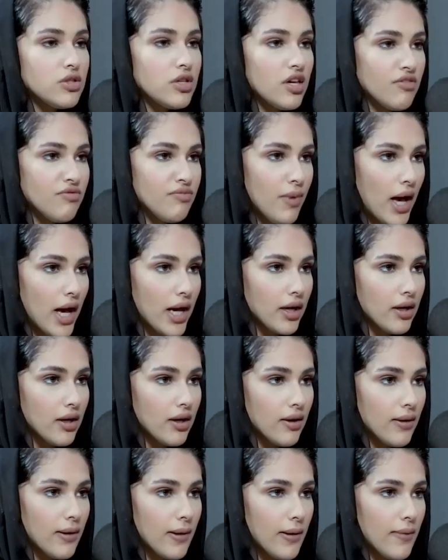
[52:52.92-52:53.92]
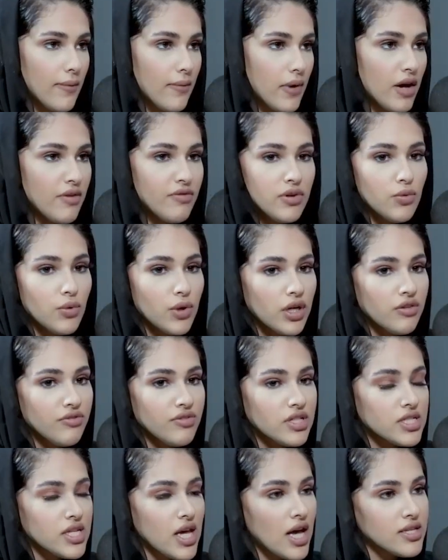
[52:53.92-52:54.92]
to give back. Every one of
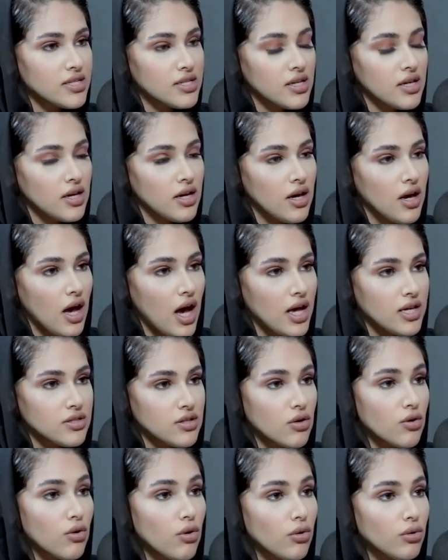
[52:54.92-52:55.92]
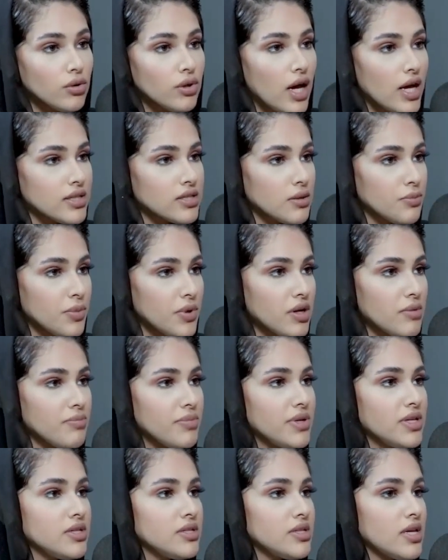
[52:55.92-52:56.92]
us has a role, has a
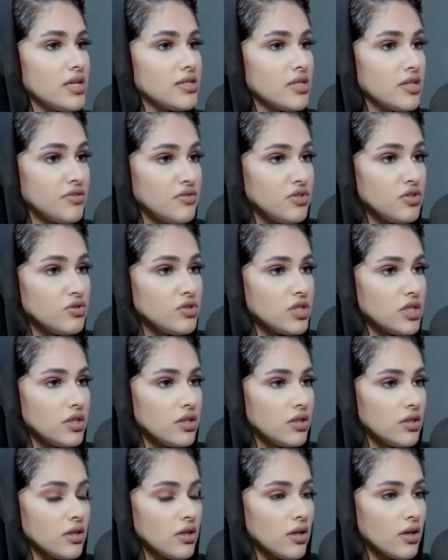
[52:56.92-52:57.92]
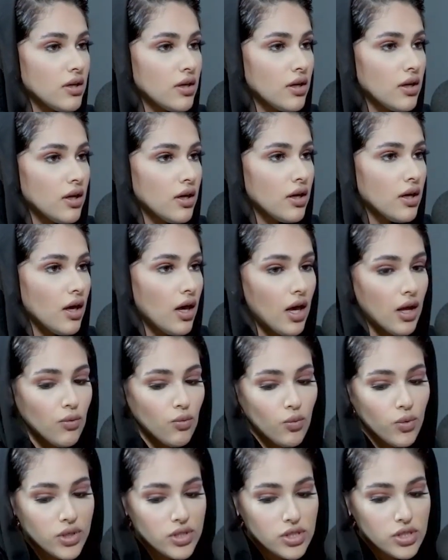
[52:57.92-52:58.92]
purpose, has a duty.
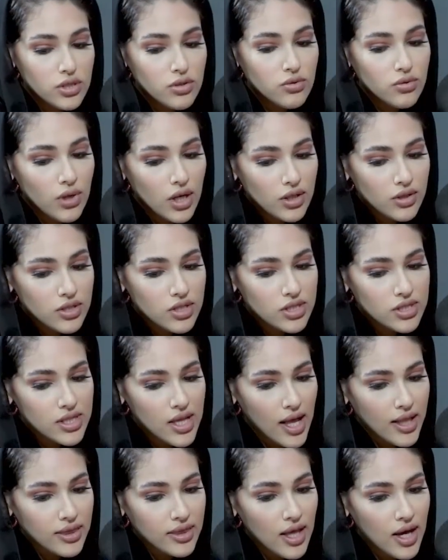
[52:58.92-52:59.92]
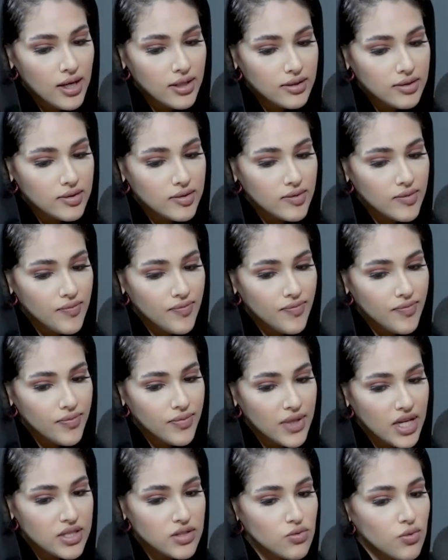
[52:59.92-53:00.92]
And once you understand that,
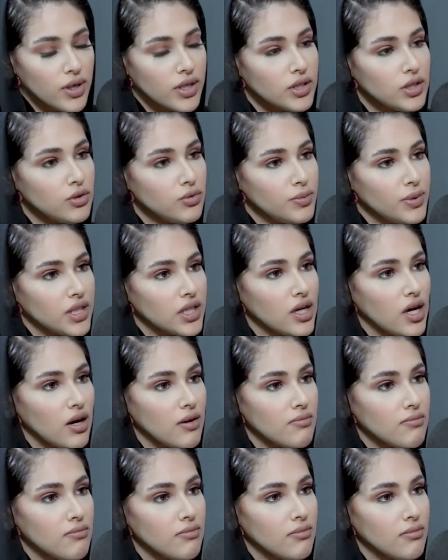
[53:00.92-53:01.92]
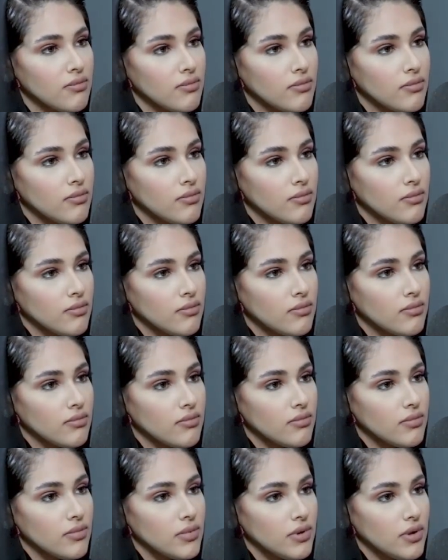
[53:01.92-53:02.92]
that's when you become
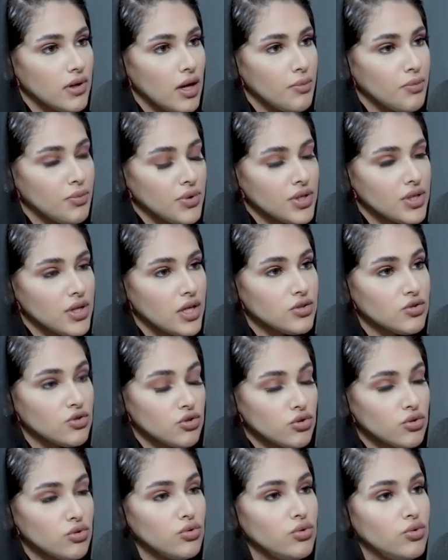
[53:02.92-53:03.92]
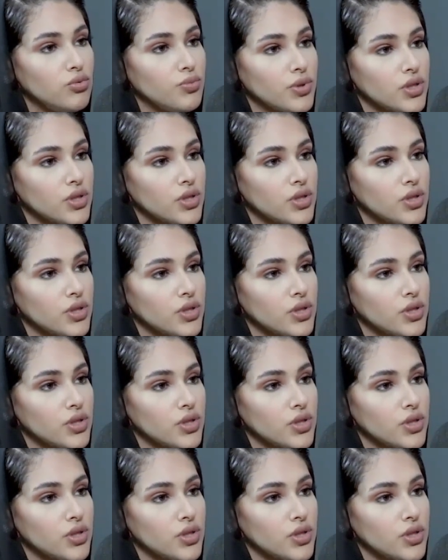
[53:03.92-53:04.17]
a true